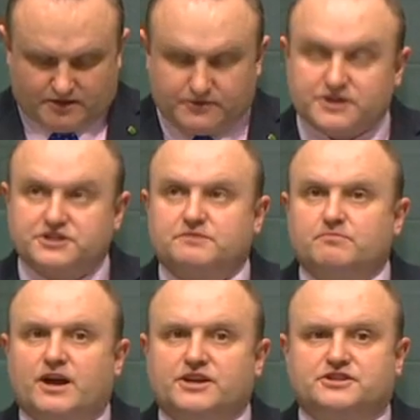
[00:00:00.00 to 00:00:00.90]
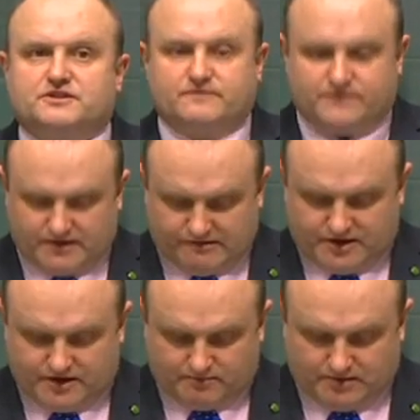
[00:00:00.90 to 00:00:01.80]
This paints a
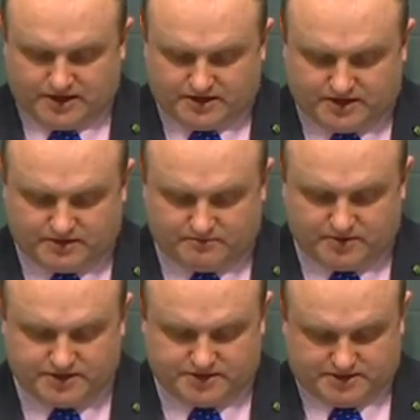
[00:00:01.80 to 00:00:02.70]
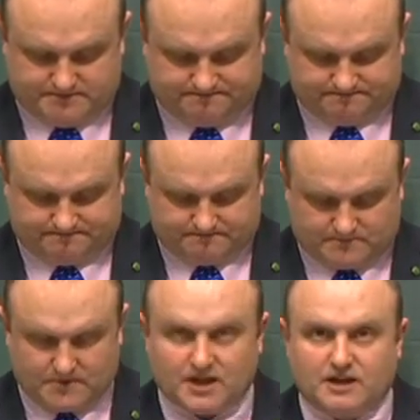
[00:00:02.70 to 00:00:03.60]
very bleak picture.
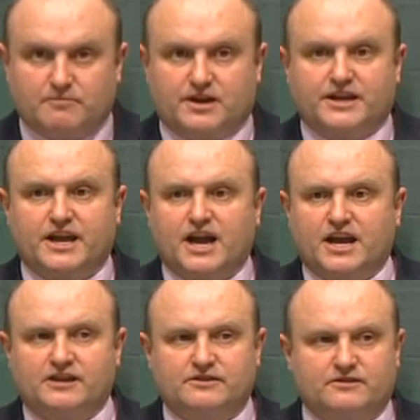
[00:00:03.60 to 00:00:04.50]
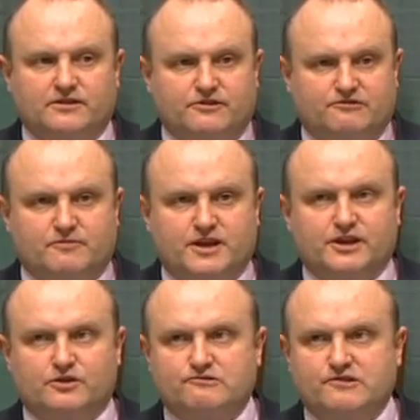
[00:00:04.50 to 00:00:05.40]
But again, through
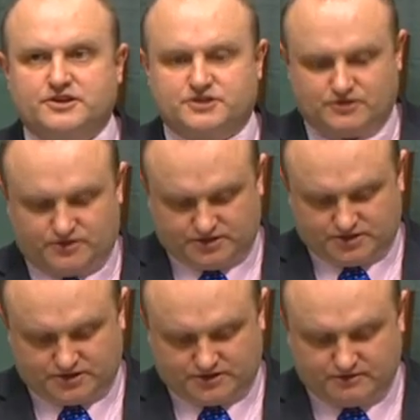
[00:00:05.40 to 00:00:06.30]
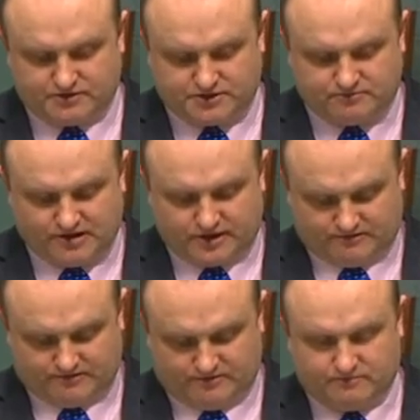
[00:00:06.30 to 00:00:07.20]
medical research, there was a
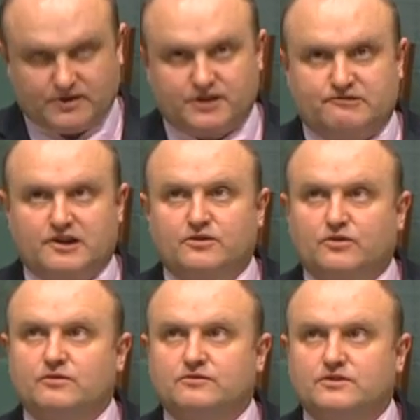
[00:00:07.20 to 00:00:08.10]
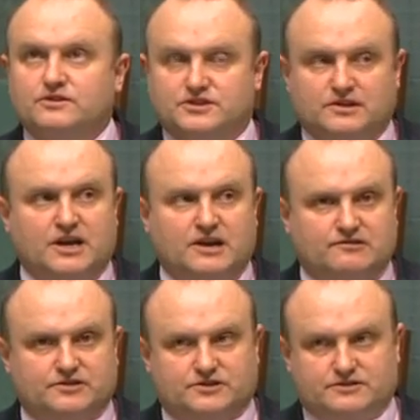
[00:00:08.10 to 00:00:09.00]
breakthrough, a drug called
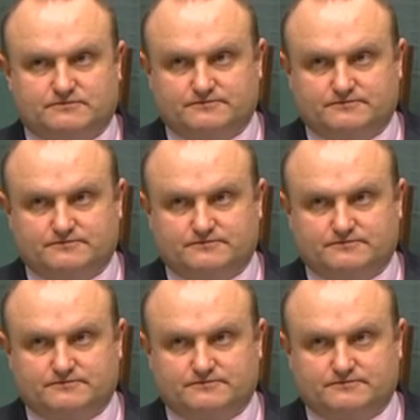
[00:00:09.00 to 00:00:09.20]
Solaris.